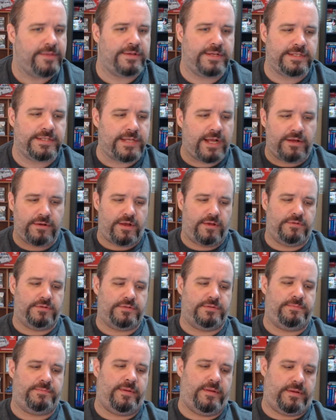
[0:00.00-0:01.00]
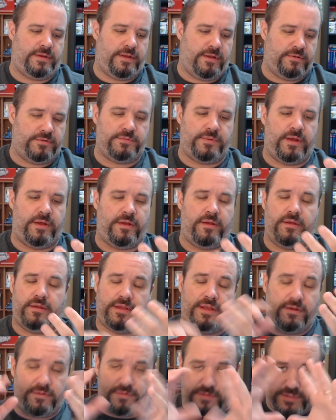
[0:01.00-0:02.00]
So this all goes
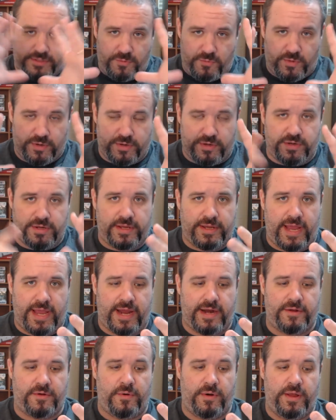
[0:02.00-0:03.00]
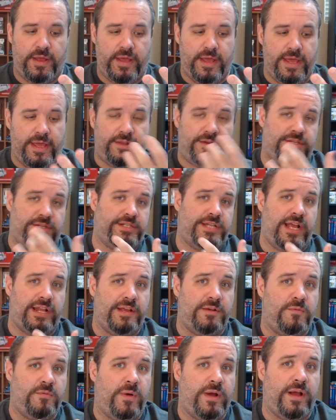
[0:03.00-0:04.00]
into one category. They're
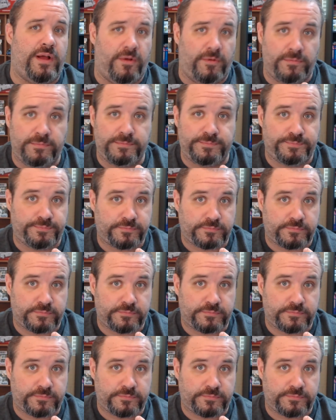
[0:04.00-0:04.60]
selling well.